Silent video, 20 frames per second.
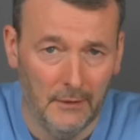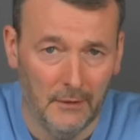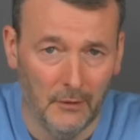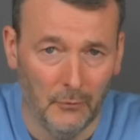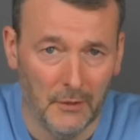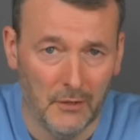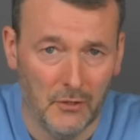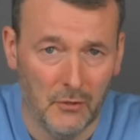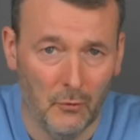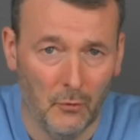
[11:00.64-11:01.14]
that
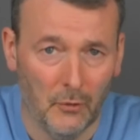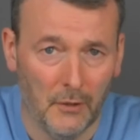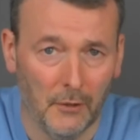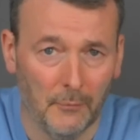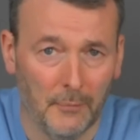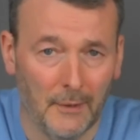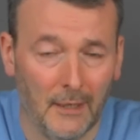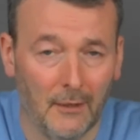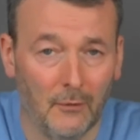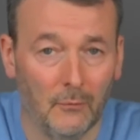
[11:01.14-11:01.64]
we're talking
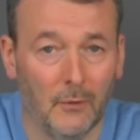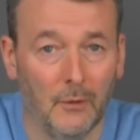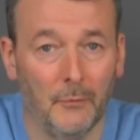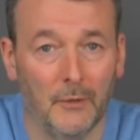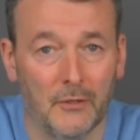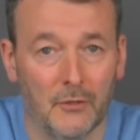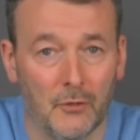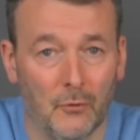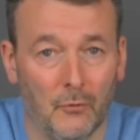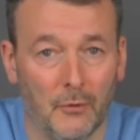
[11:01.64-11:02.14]
about when we're
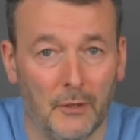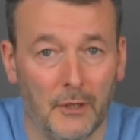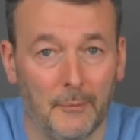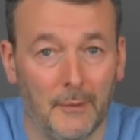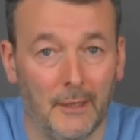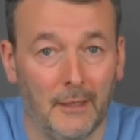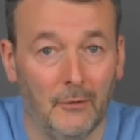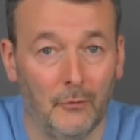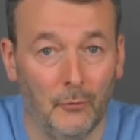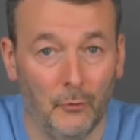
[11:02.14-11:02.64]
talking
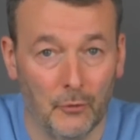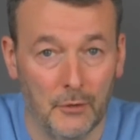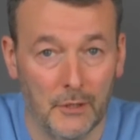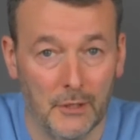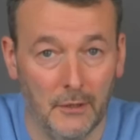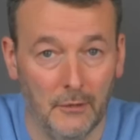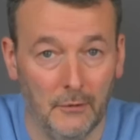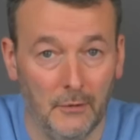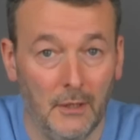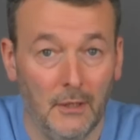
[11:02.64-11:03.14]
about
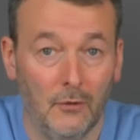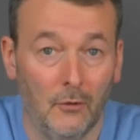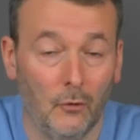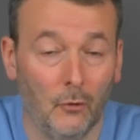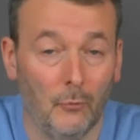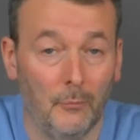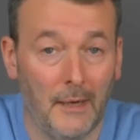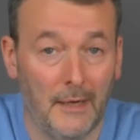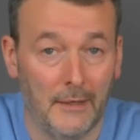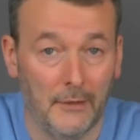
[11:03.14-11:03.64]
auto or
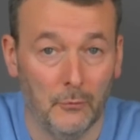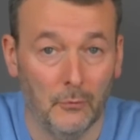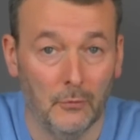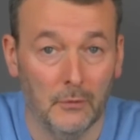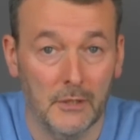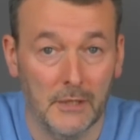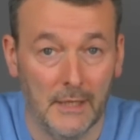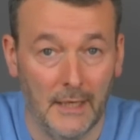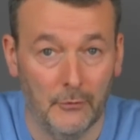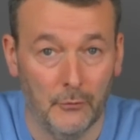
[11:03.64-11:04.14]
manual
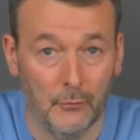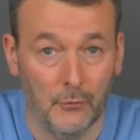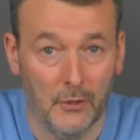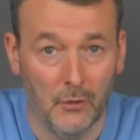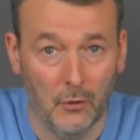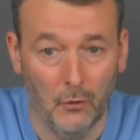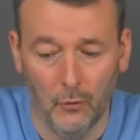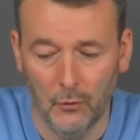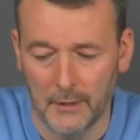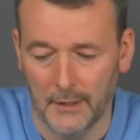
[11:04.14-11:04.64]
sound
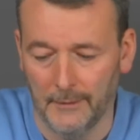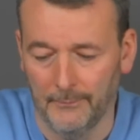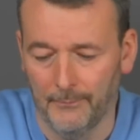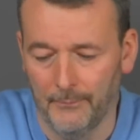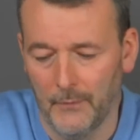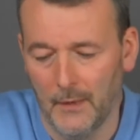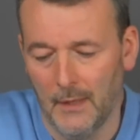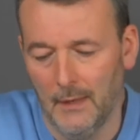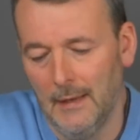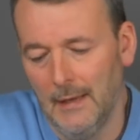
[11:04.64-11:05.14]
recording.
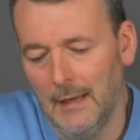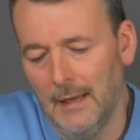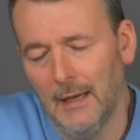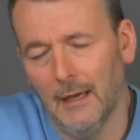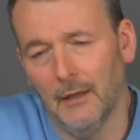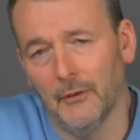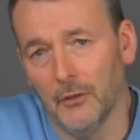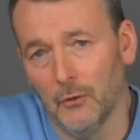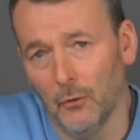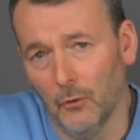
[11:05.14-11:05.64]

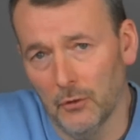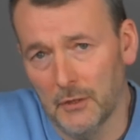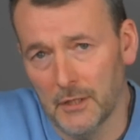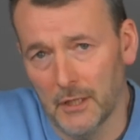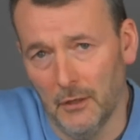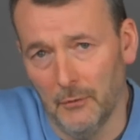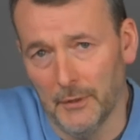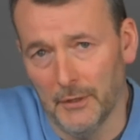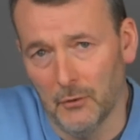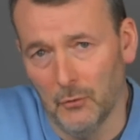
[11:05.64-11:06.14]
And the
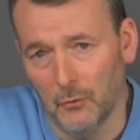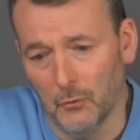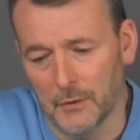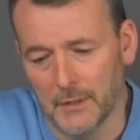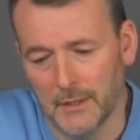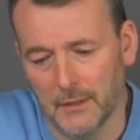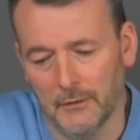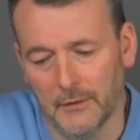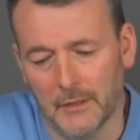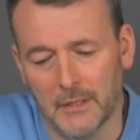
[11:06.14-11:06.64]
auto
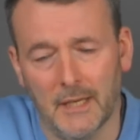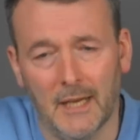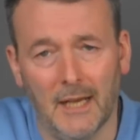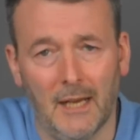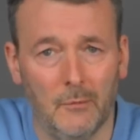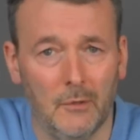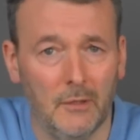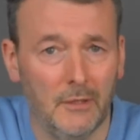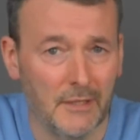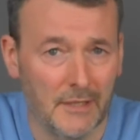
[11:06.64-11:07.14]
recording on this
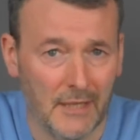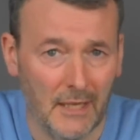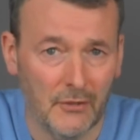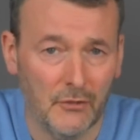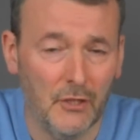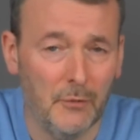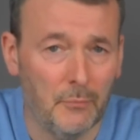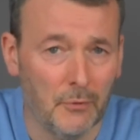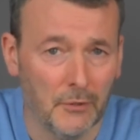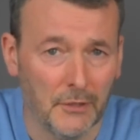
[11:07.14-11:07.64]
camera is
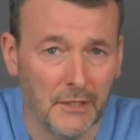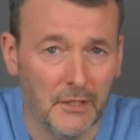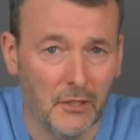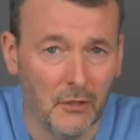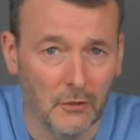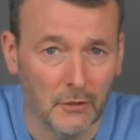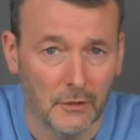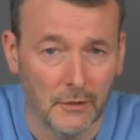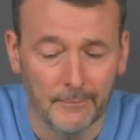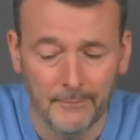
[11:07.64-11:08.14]
actually pretty
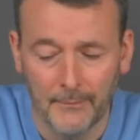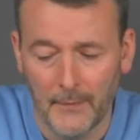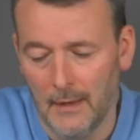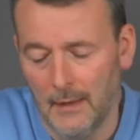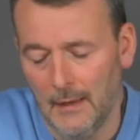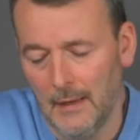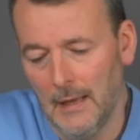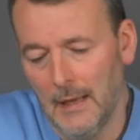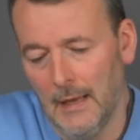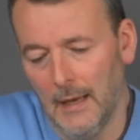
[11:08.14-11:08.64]
good.
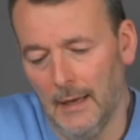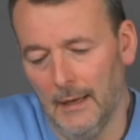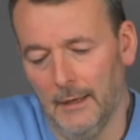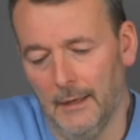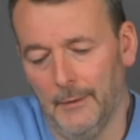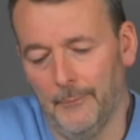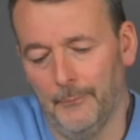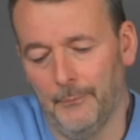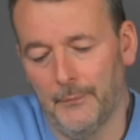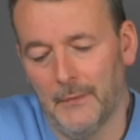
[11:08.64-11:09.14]

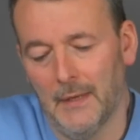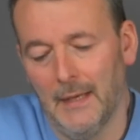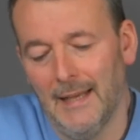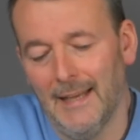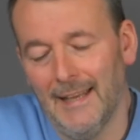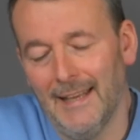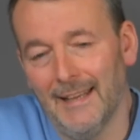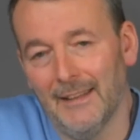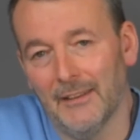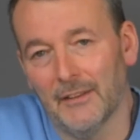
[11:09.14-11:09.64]

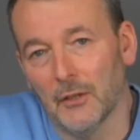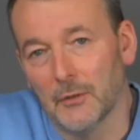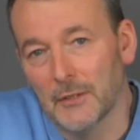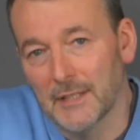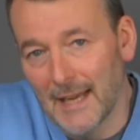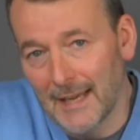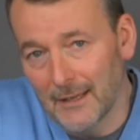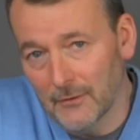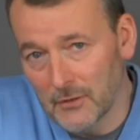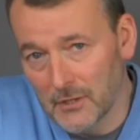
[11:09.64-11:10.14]
The
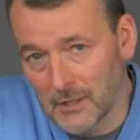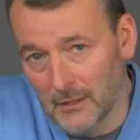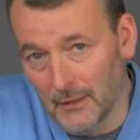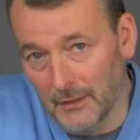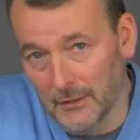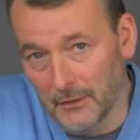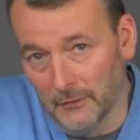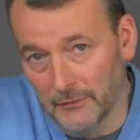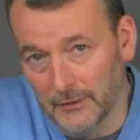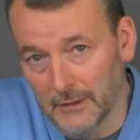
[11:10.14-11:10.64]

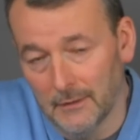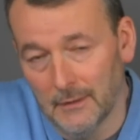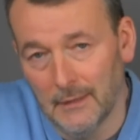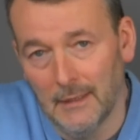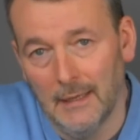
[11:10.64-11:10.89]
downside of it